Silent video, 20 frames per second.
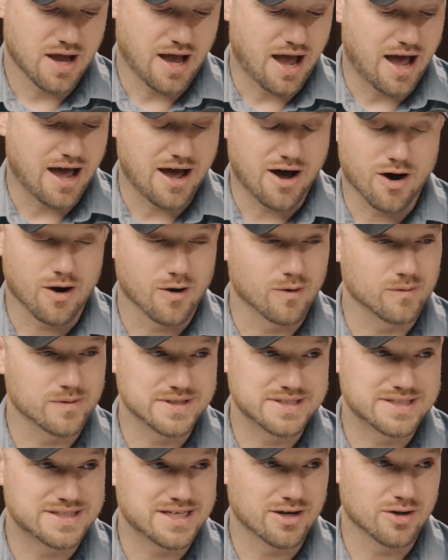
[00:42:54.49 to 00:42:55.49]
I
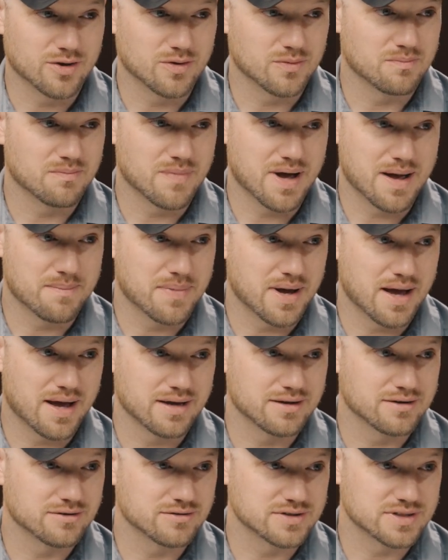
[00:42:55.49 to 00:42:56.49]
always tell my
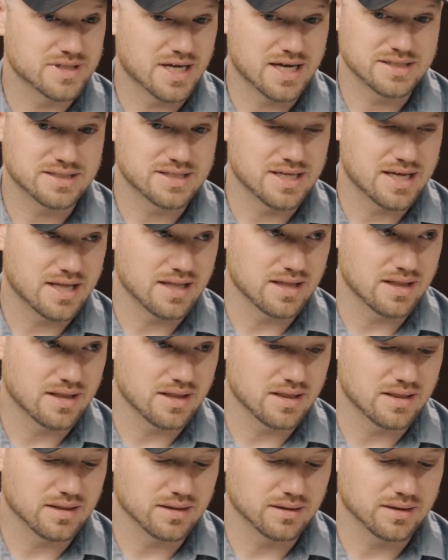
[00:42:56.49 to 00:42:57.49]
buyers, I say,
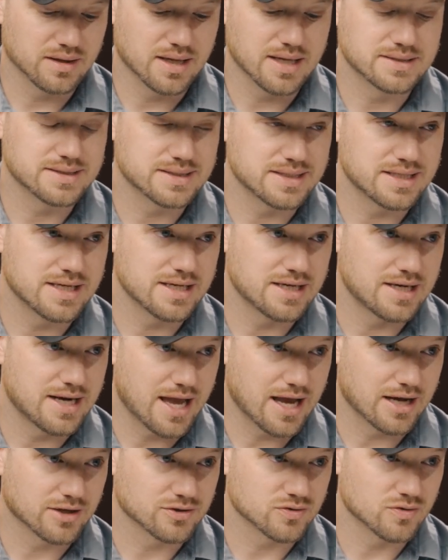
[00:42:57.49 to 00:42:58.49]
let's get an
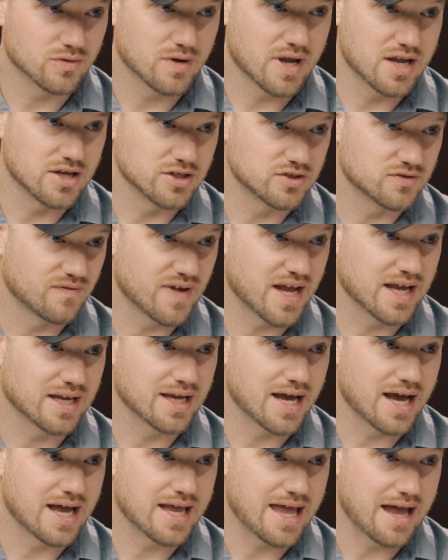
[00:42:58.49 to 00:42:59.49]
actual HVAC
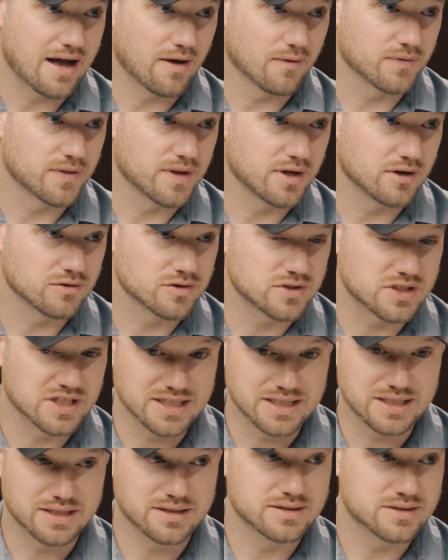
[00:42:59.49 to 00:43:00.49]
guy out there
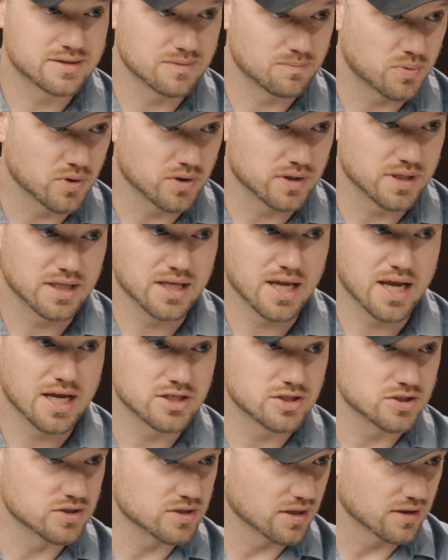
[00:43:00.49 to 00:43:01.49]
to put the
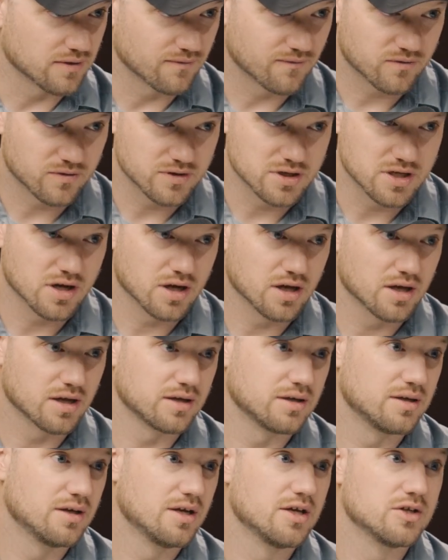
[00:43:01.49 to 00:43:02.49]
gauges on the
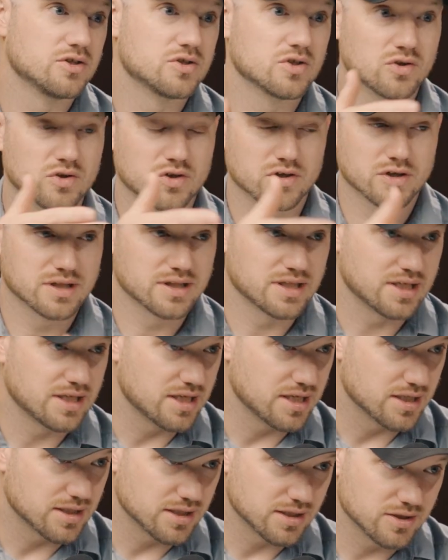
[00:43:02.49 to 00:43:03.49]
Freon, to look at the
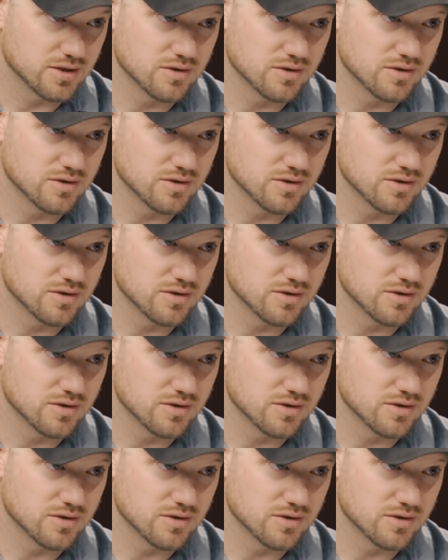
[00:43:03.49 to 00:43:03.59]
heating